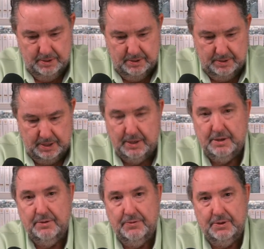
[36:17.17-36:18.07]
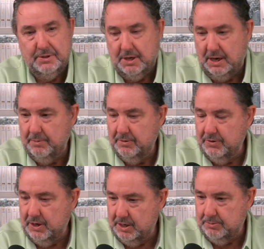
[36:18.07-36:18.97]
the end of this time of
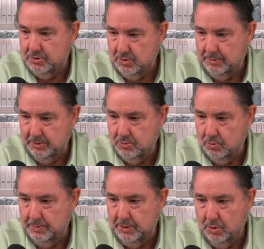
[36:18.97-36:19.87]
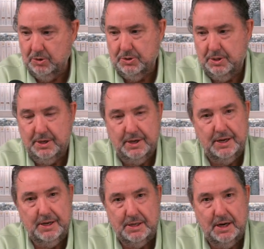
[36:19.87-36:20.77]
Jacob's troubles, will be worse than at
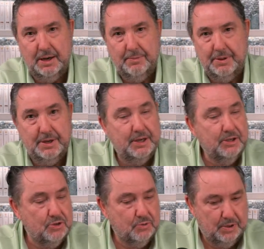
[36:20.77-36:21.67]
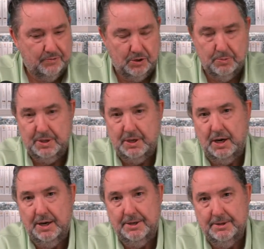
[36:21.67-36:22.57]
any time in the history of
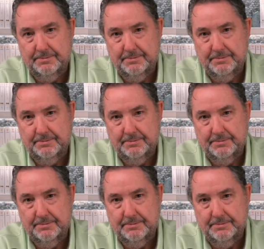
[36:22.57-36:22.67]
humankind.